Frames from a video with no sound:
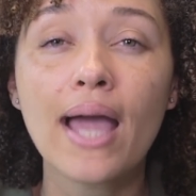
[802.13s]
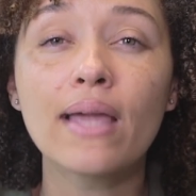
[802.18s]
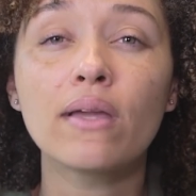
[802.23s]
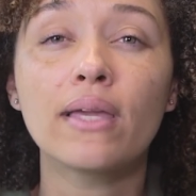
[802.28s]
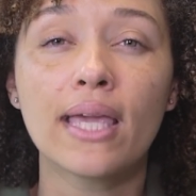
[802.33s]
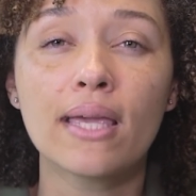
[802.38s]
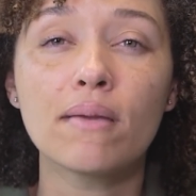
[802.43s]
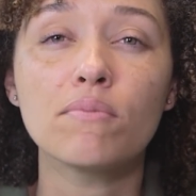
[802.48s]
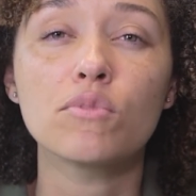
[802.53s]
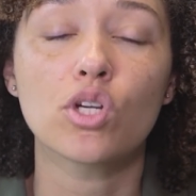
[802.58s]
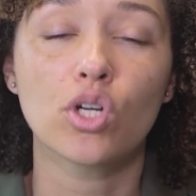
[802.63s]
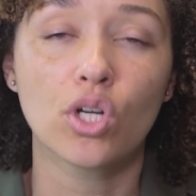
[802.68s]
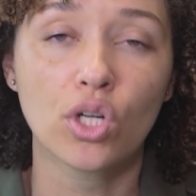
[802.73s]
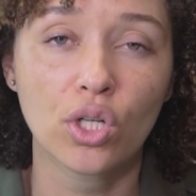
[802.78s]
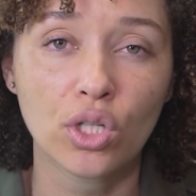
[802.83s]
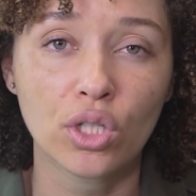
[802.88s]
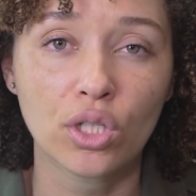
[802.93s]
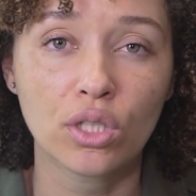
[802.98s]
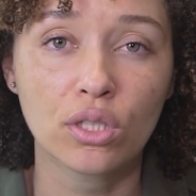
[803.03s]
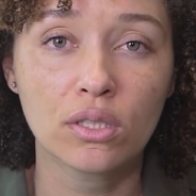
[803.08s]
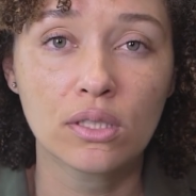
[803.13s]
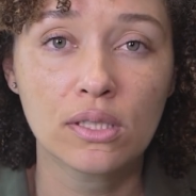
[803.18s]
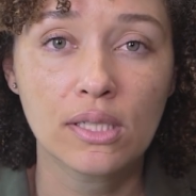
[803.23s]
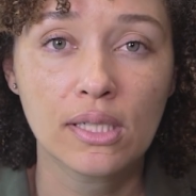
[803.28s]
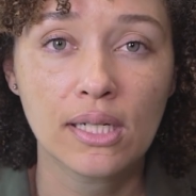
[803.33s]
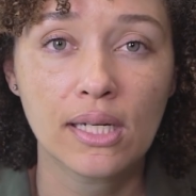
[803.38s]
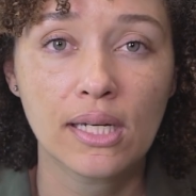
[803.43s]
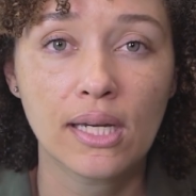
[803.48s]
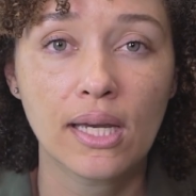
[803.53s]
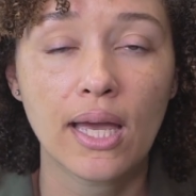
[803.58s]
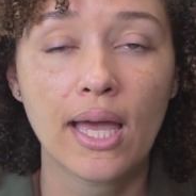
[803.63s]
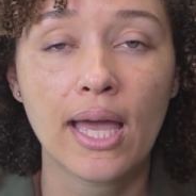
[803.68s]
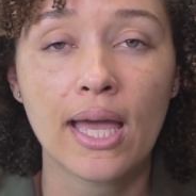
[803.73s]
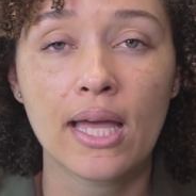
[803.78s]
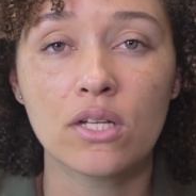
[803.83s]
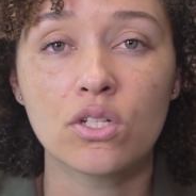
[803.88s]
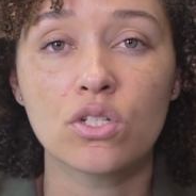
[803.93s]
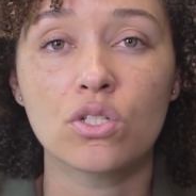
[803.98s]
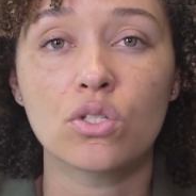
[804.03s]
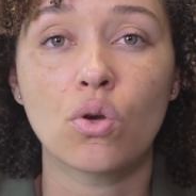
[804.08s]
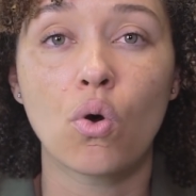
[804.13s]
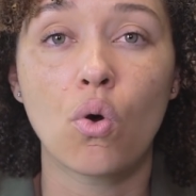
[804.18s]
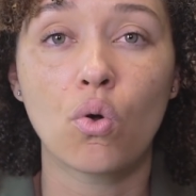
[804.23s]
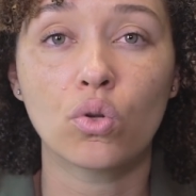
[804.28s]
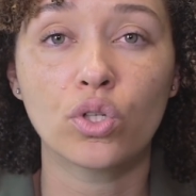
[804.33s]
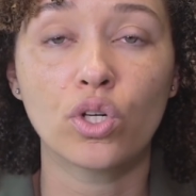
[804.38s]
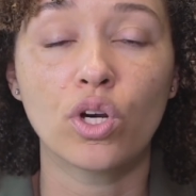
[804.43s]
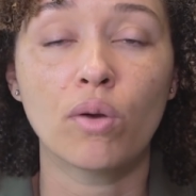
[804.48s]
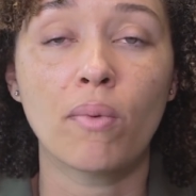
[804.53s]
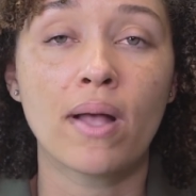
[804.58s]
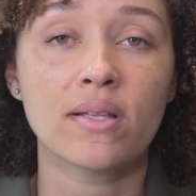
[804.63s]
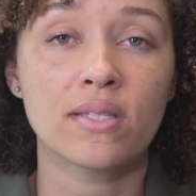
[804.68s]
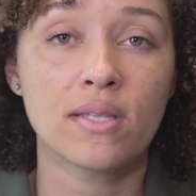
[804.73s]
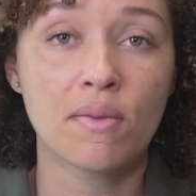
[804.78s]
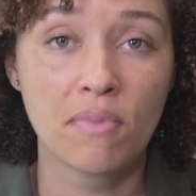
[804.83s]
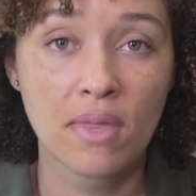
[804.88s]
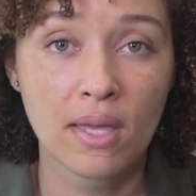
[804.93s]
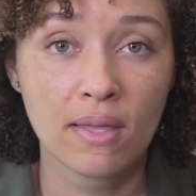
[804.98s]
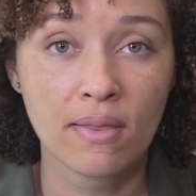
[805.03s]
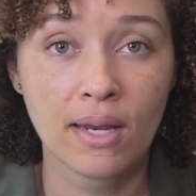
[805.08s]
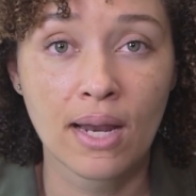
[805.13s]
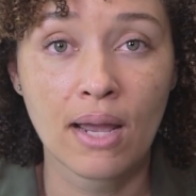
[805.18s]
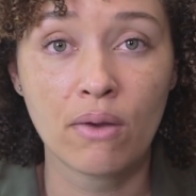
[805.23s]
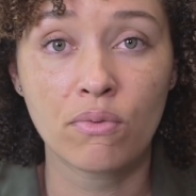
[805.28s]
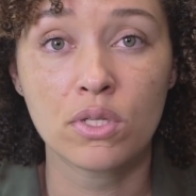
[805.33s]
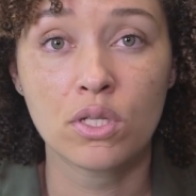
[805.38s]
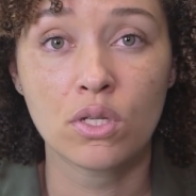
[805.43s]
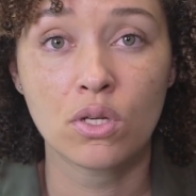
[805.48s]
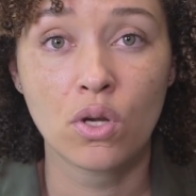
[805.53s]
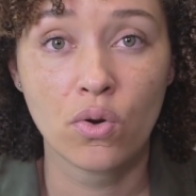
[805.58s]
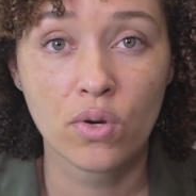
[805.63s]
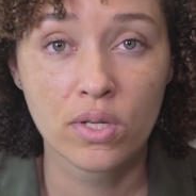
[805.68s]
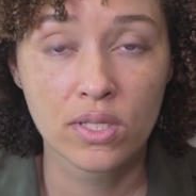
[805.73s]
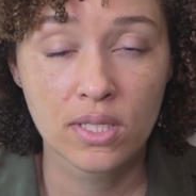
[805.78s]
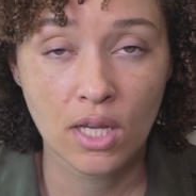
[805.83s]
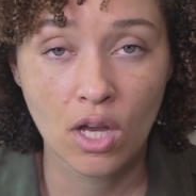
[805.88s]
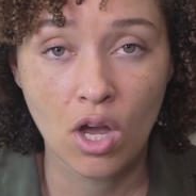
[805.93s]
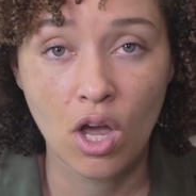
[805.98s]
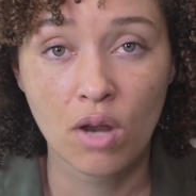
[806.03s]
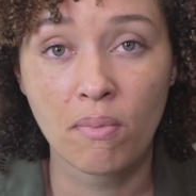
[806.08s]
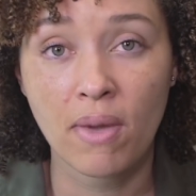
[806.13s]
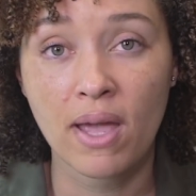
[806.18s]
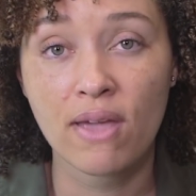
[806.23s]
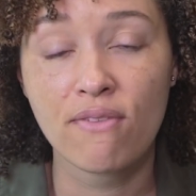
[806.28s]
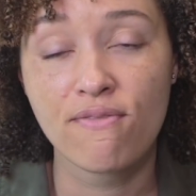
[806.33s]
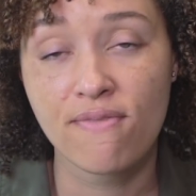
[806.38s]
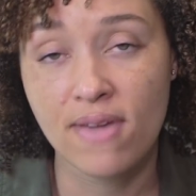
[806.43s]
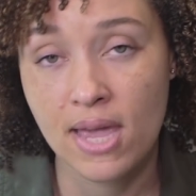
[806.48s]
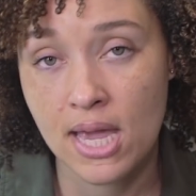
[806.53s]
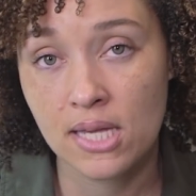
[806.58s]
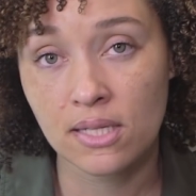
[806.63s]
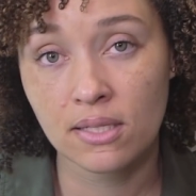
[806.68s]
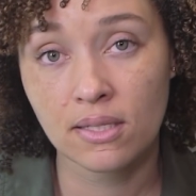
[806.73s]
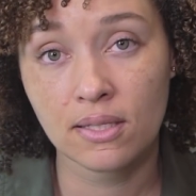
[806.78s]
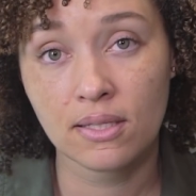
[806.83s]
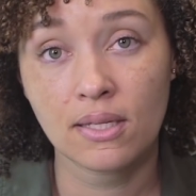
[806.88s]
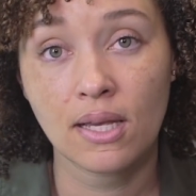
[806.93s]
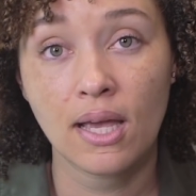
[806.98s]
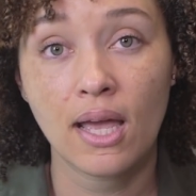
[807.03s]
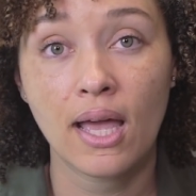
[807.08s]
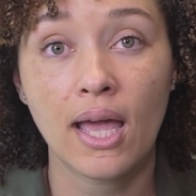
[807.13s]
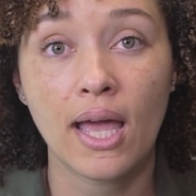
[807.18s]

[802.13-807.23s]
came to her and told her about something that I was noticing on my face.